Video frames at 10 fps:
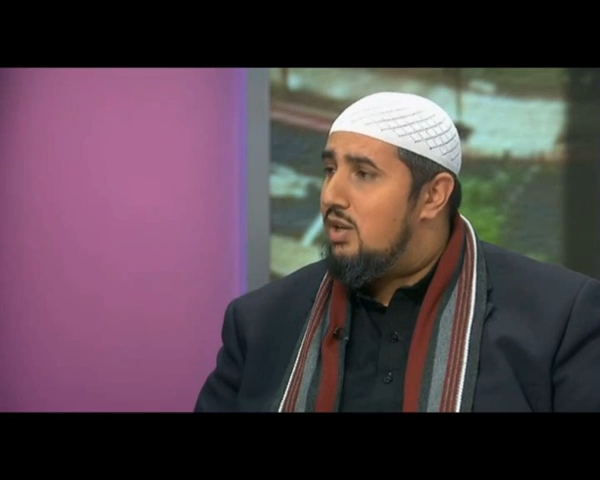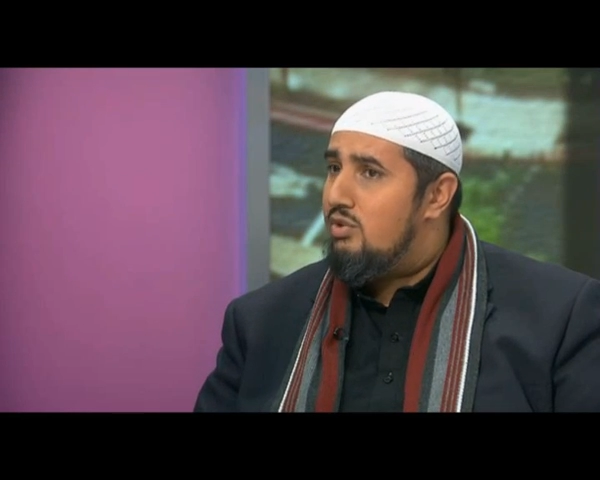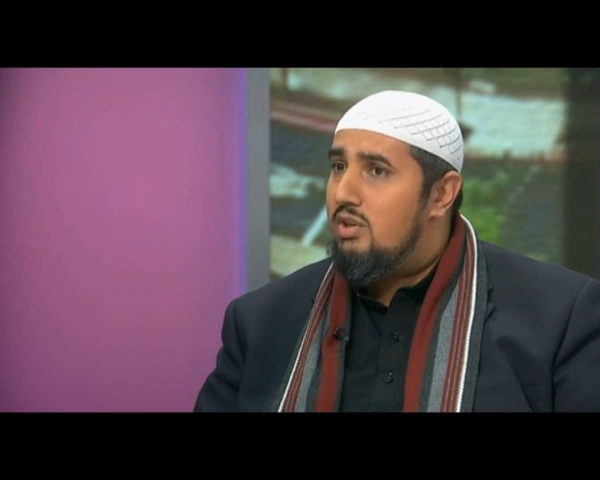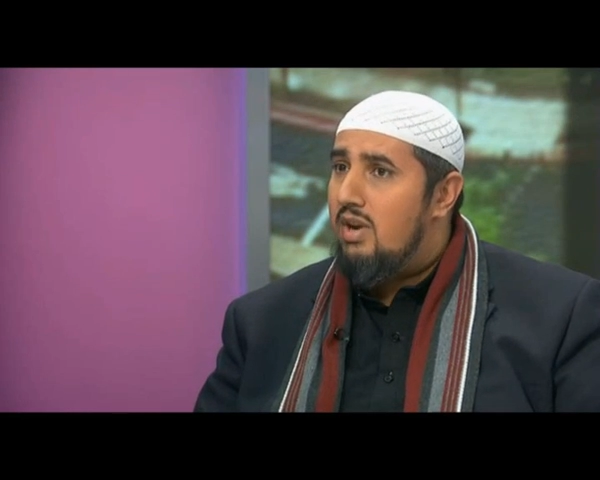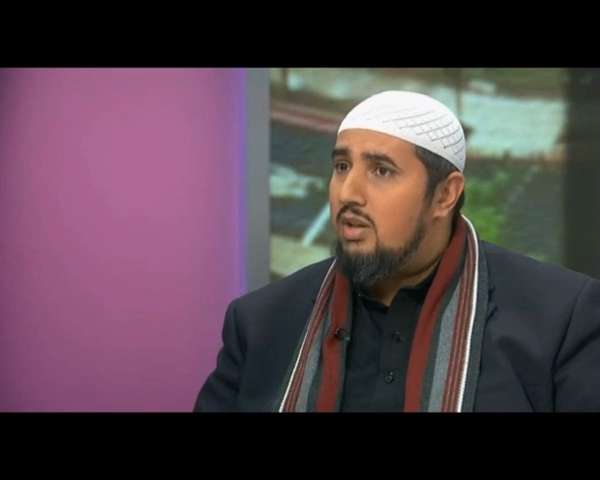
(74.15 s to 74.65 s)

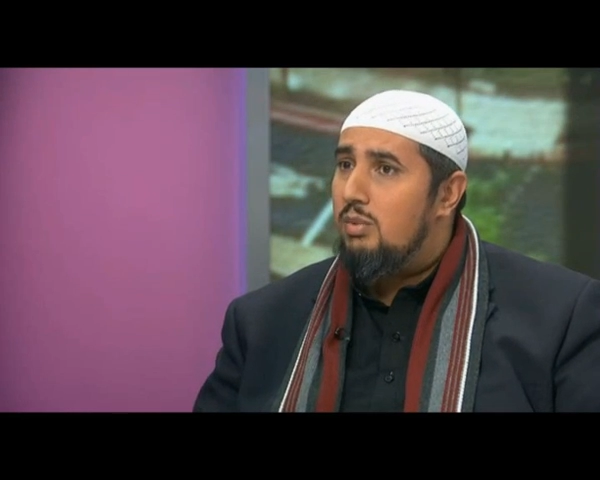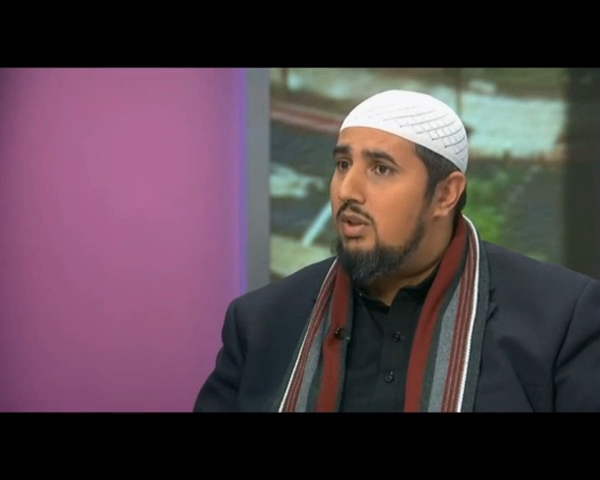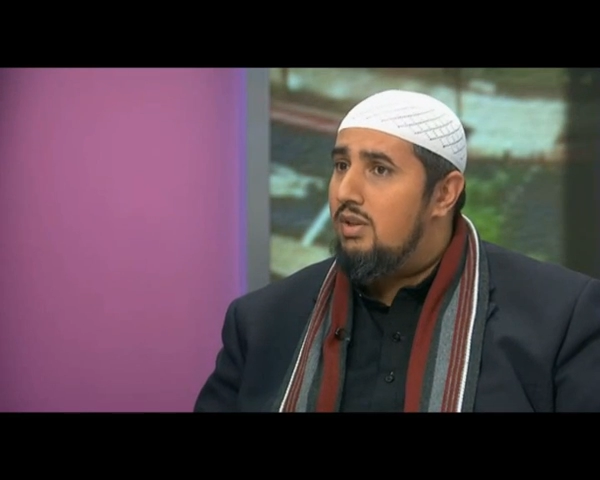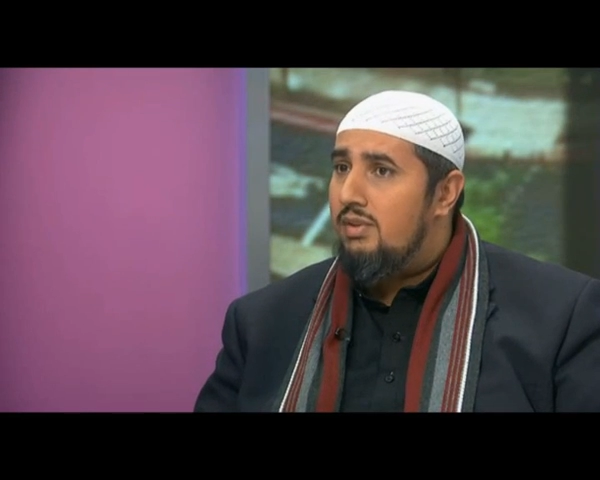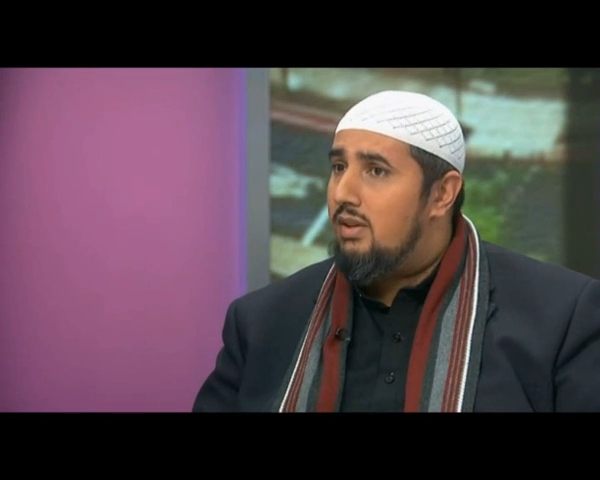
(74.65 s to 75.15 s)
country and around the
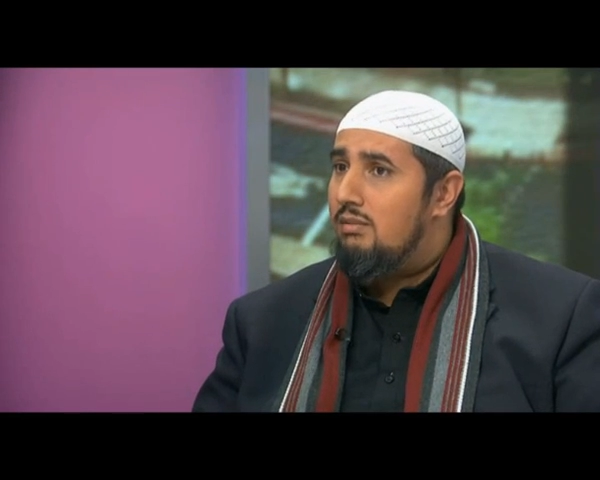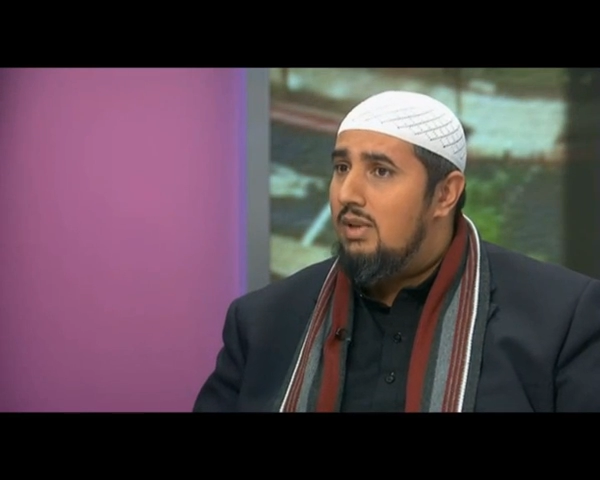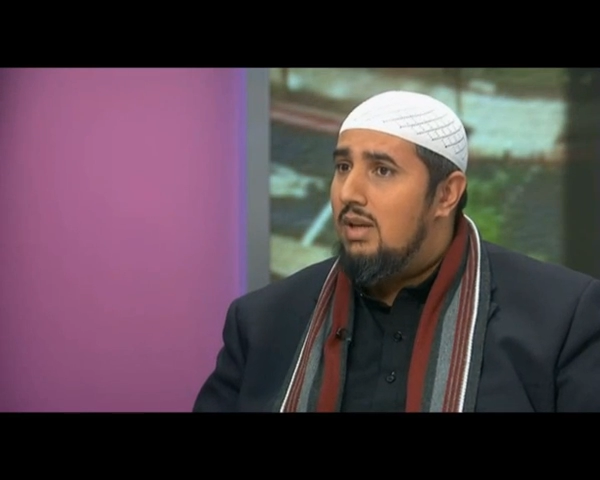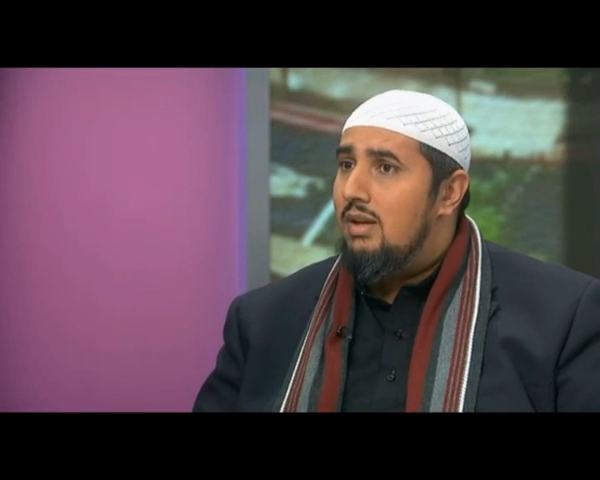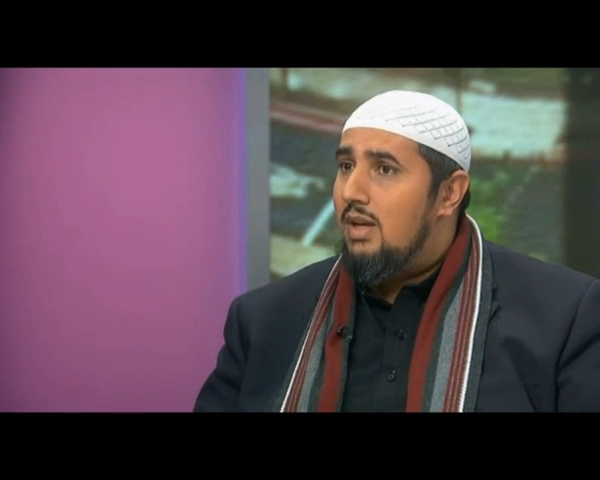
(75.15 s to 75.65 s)
world
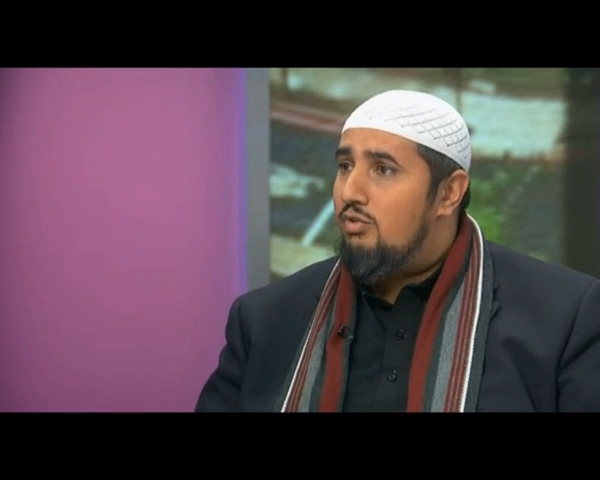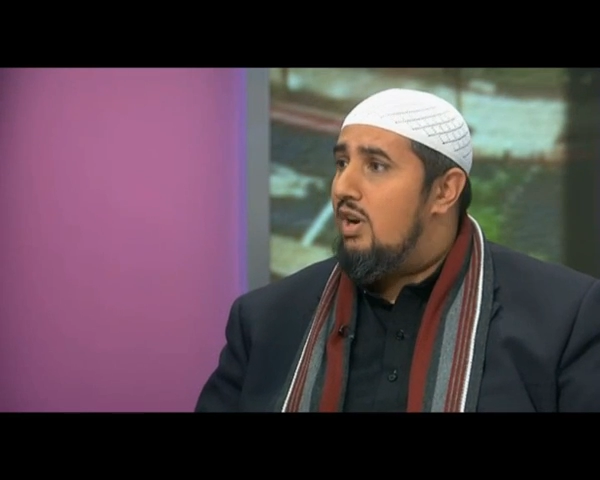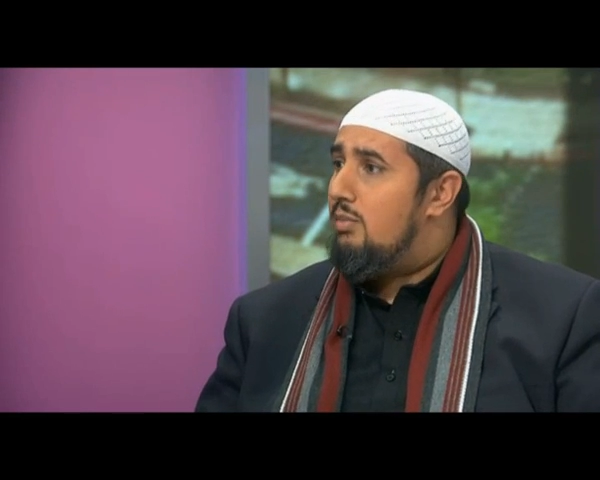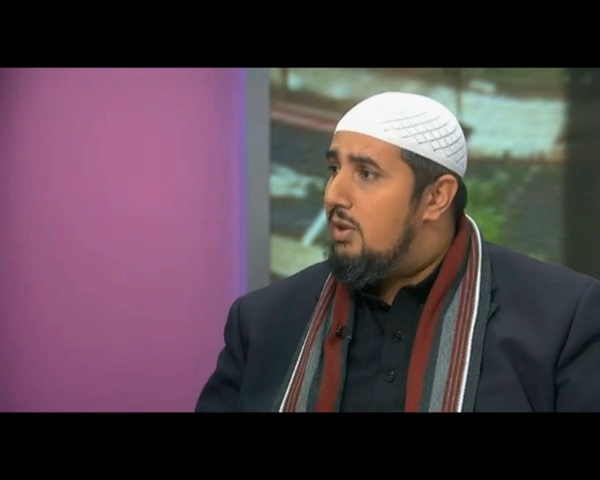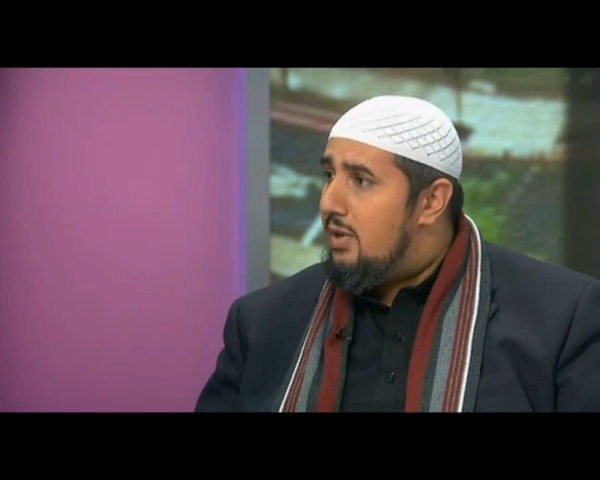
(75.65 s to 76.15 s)
living
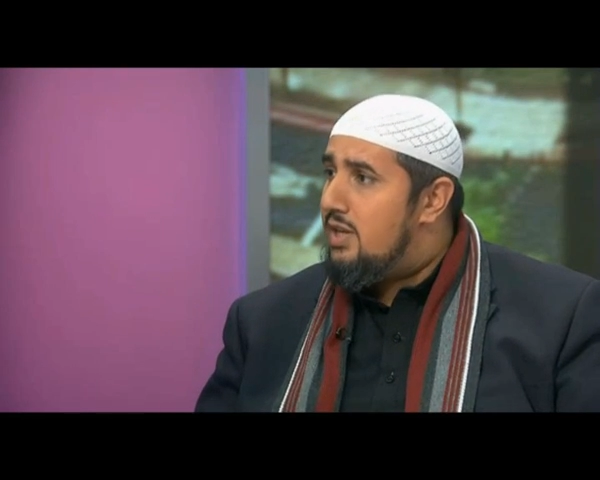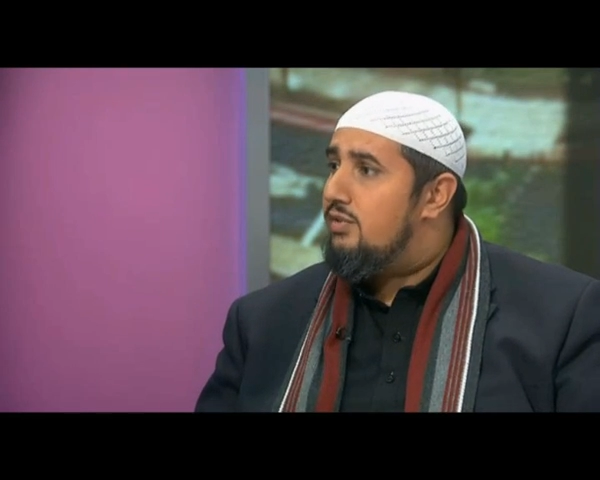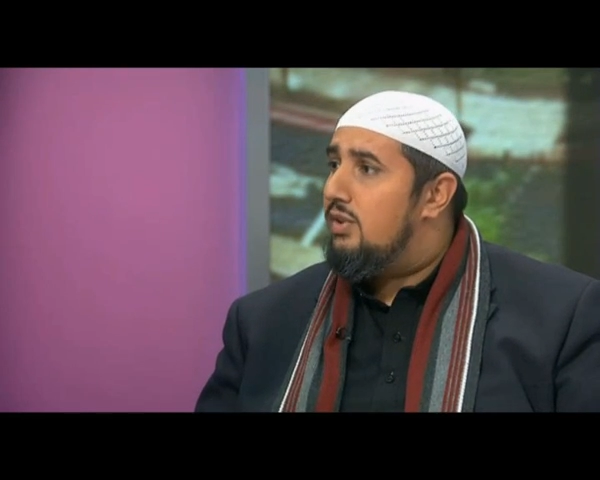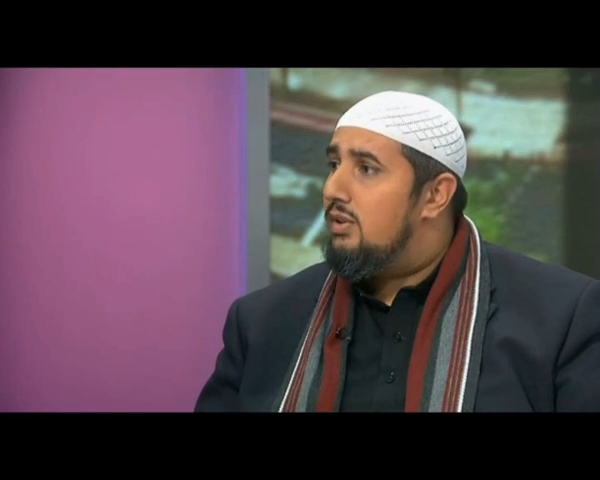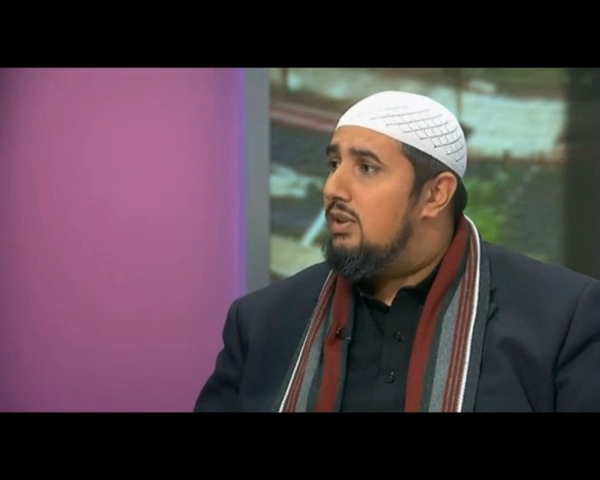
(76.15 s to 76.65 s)
incredibly
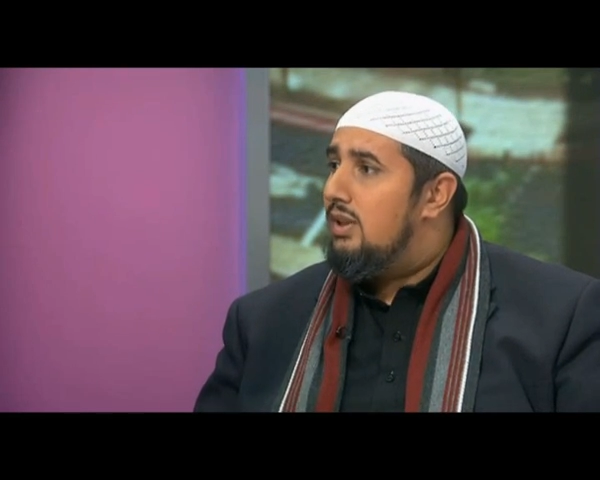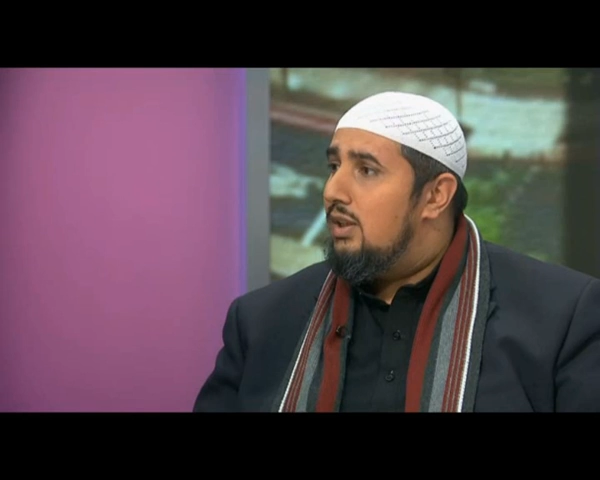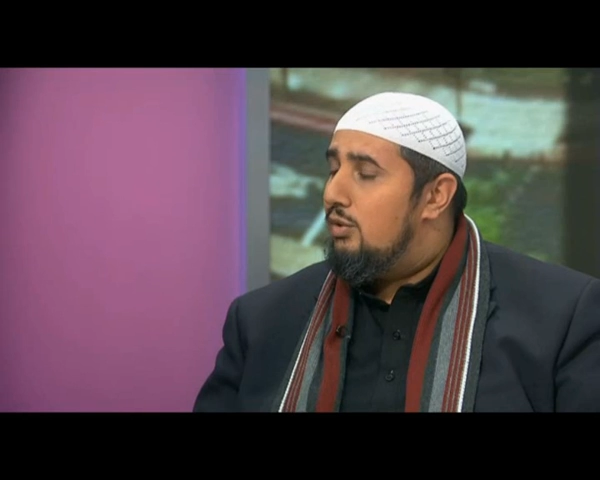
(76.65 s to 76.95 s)
peaceful,